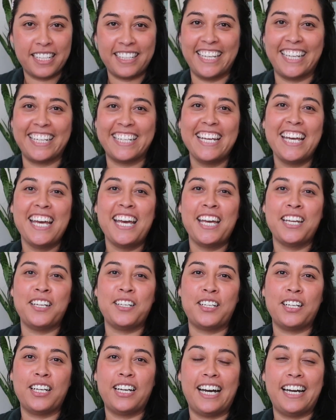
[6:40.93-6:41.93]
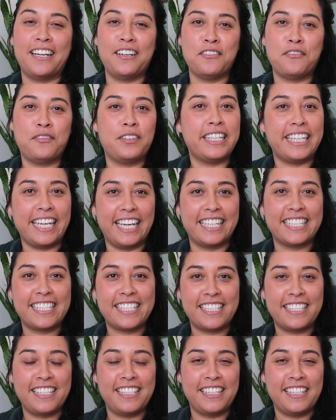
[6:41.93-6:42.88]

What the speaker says: that you can kind of forget